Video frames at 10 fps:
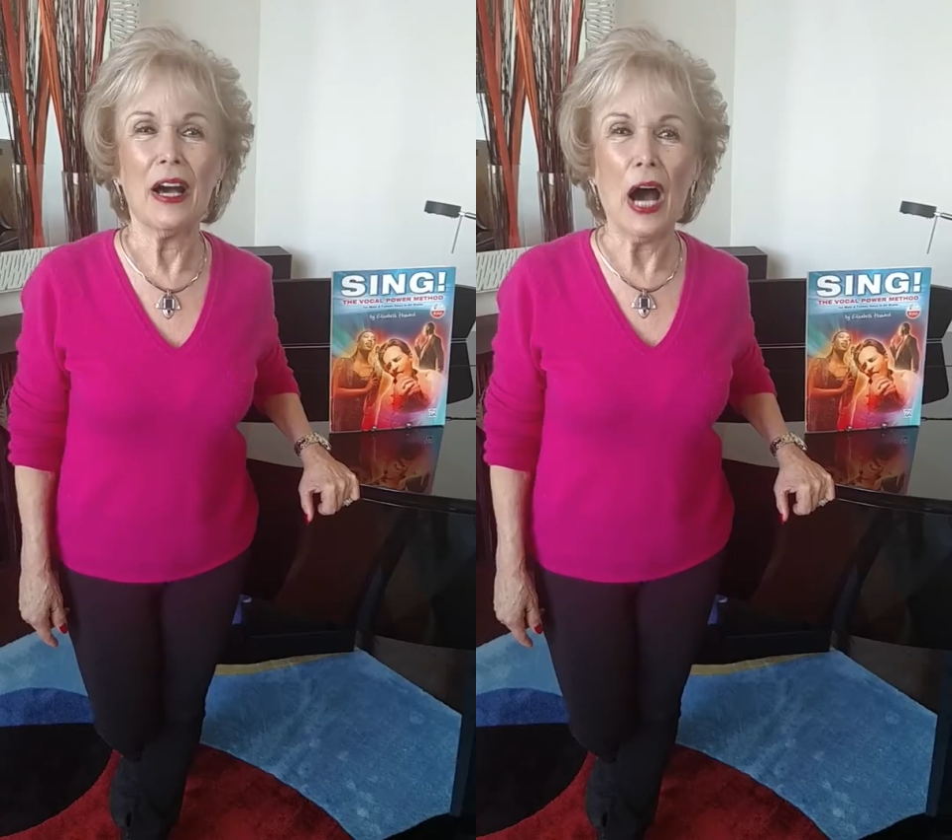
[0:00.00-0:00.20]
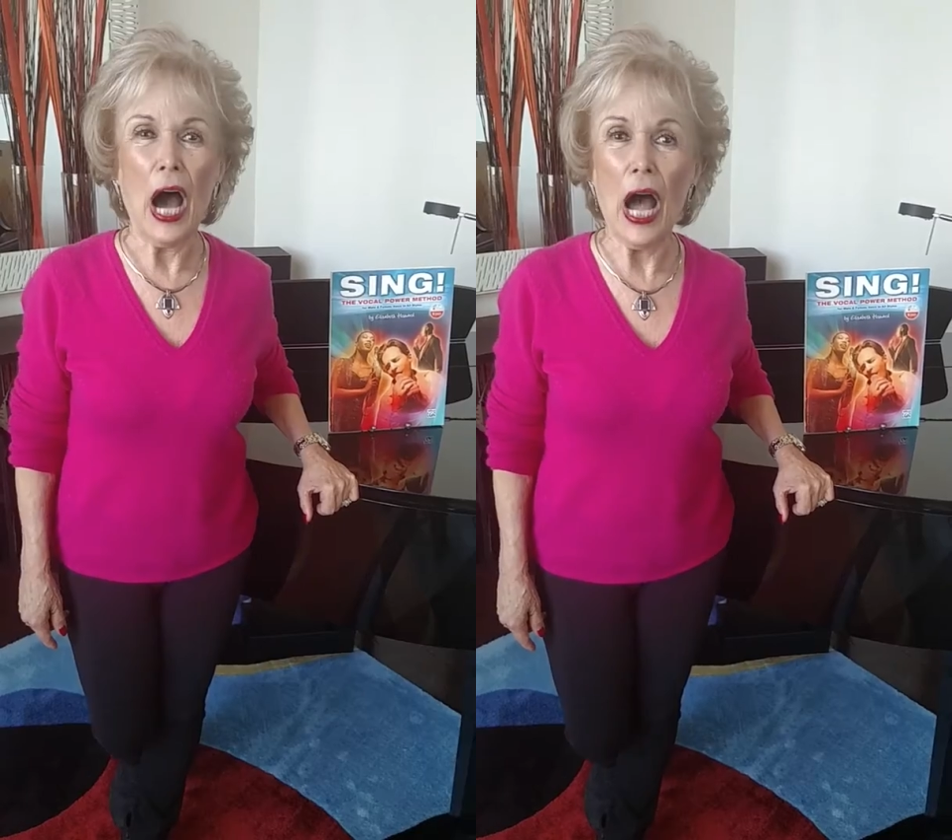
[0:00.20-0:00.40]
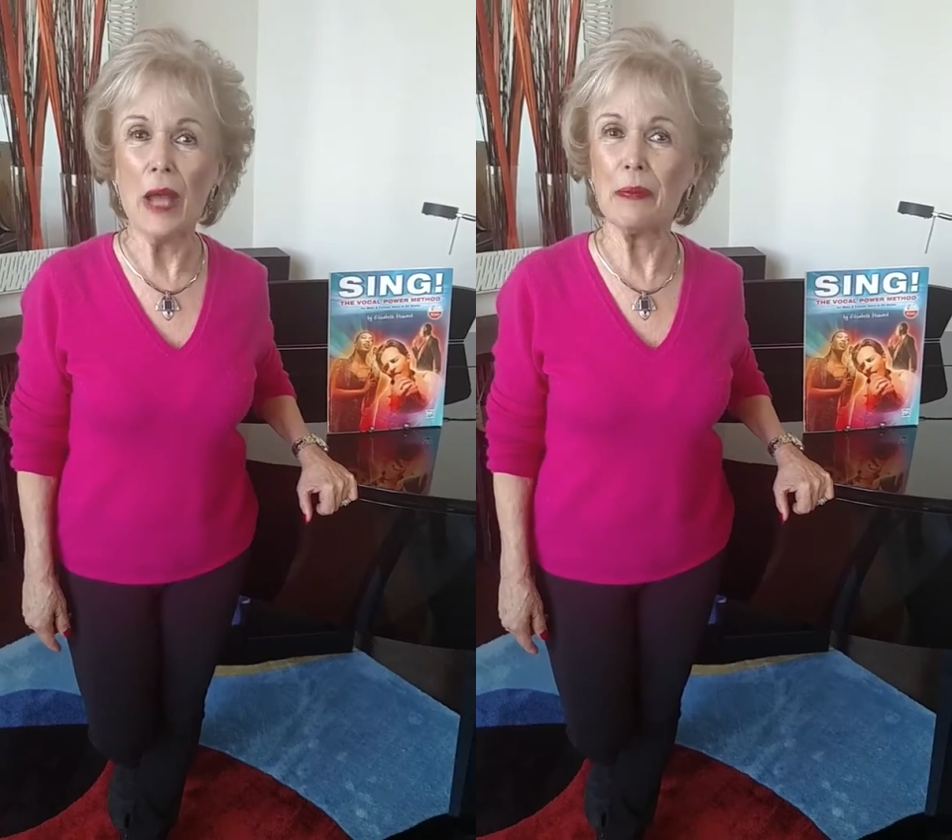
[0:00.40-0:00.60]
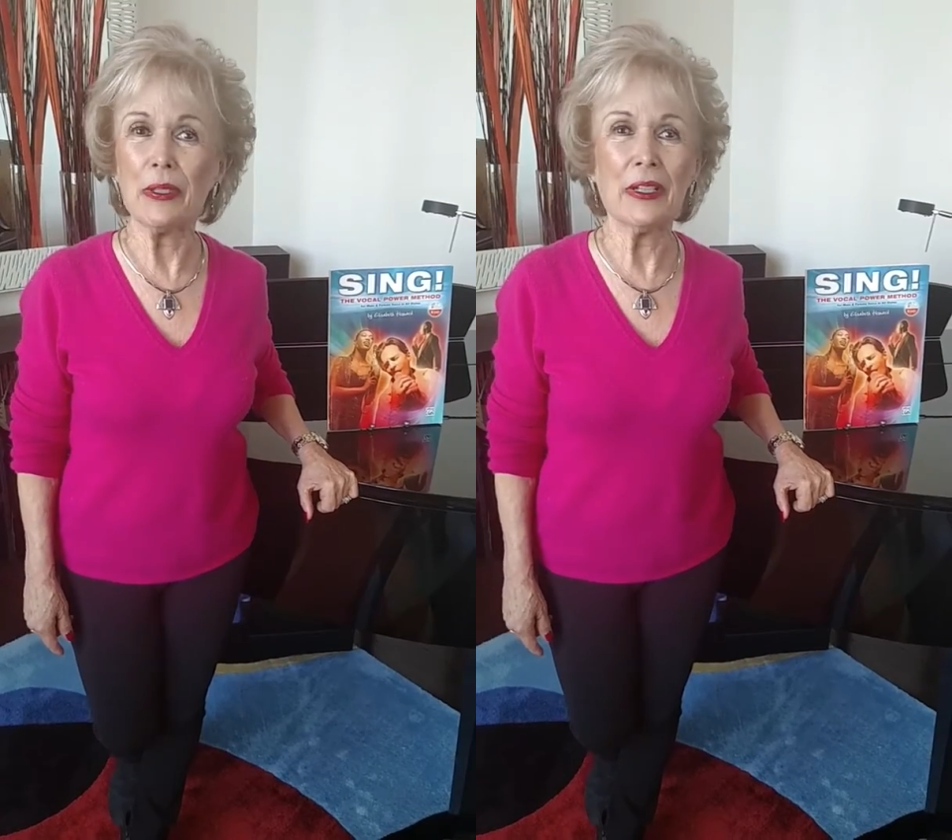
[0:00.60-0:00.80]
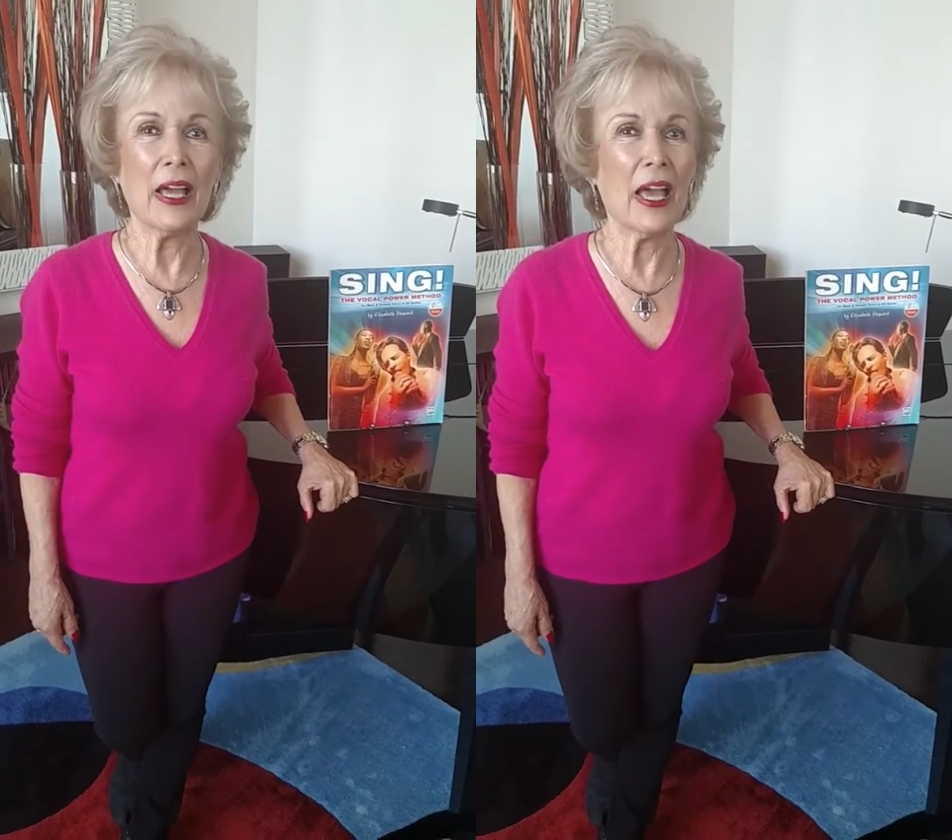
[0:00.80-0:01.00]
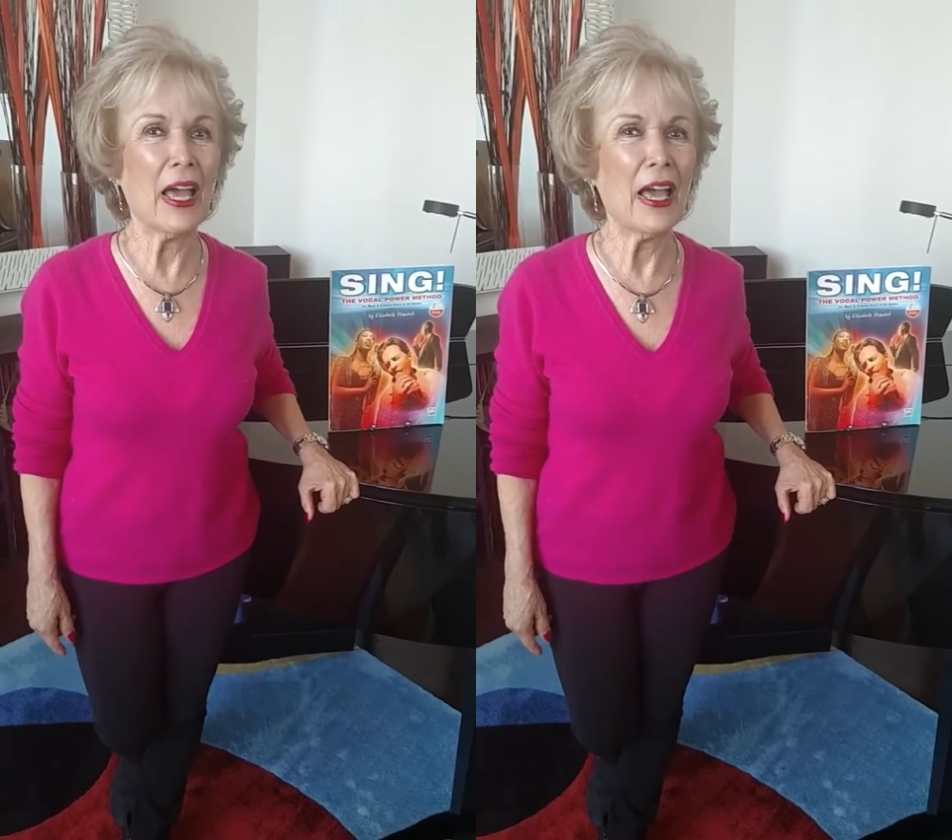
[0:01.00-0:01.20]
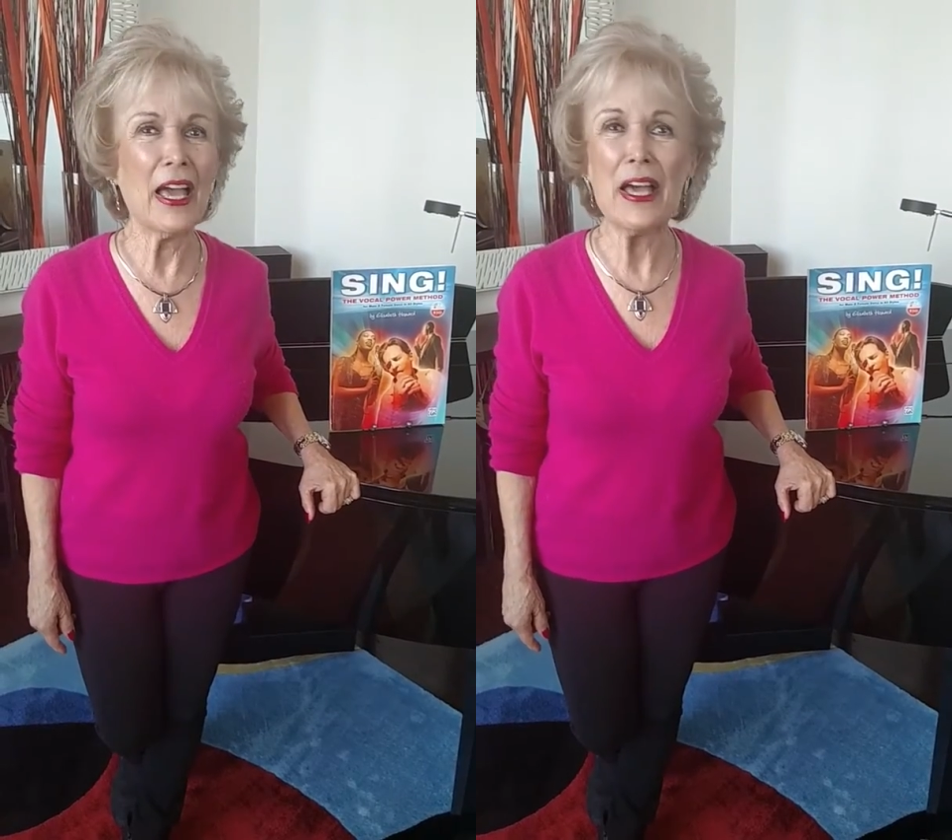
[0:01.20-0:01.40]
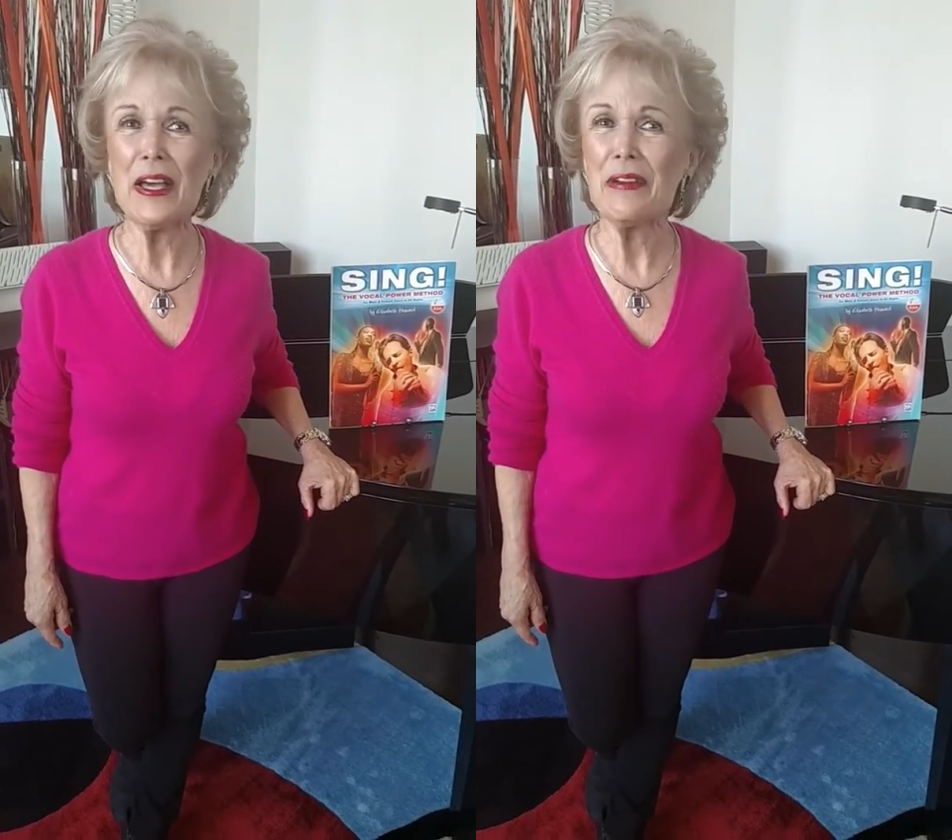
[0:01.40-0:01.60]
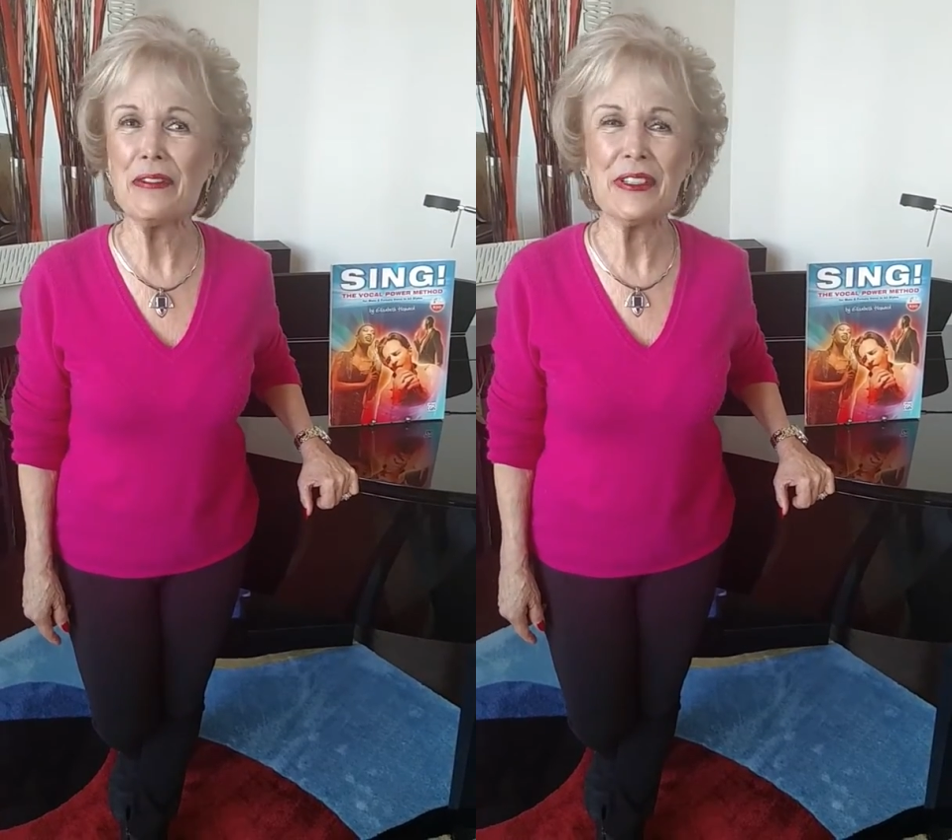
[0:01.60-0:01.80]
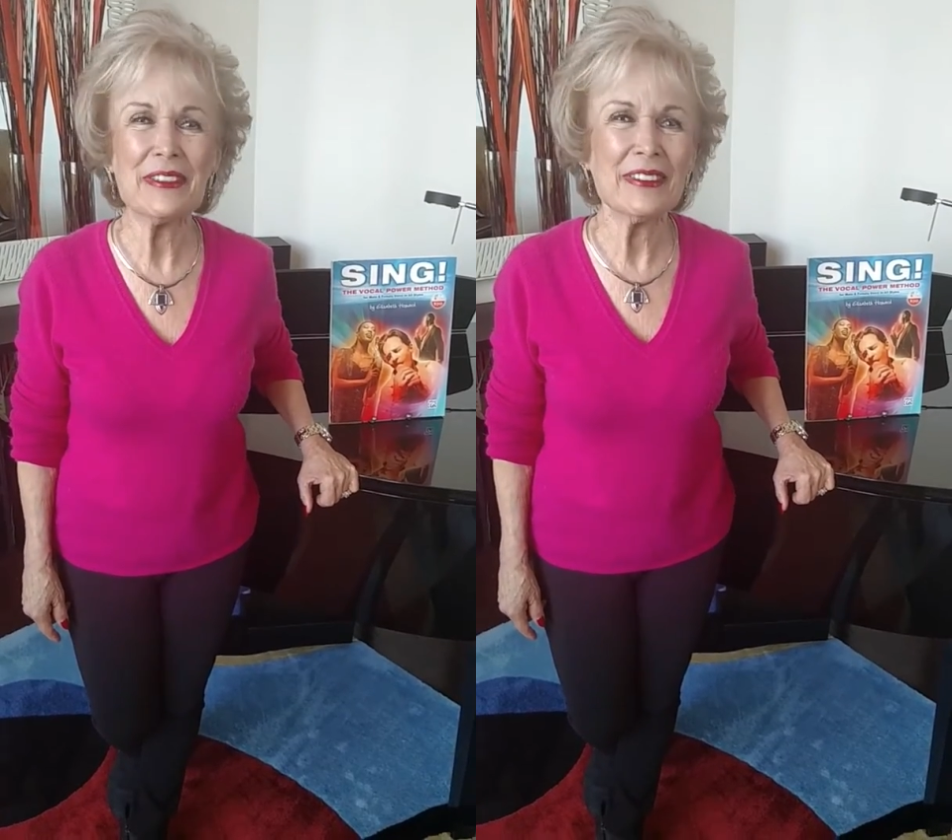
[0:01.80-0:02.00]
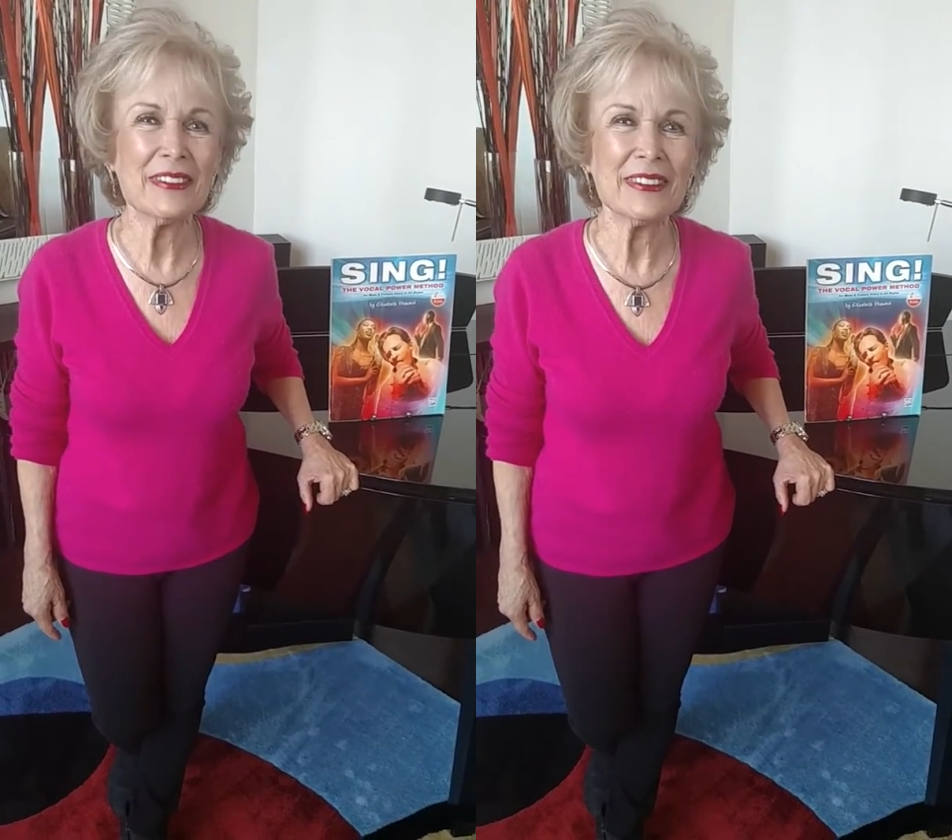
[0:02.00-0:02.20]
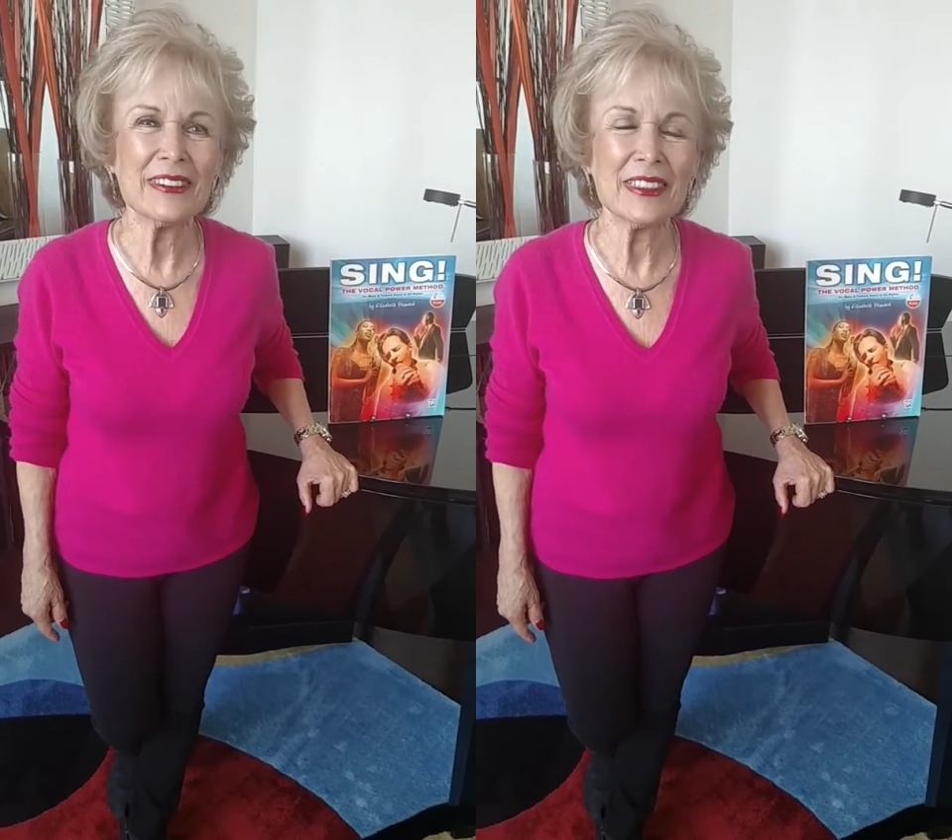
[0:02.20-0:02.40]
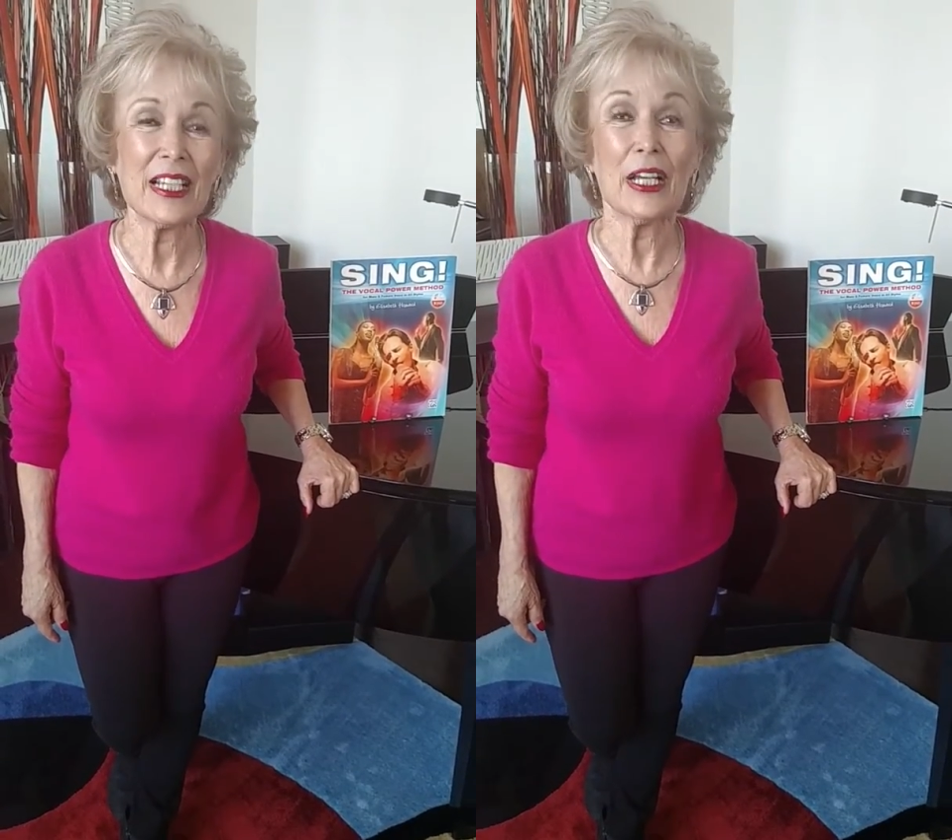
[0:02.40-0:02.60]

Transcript: I'm in heaven.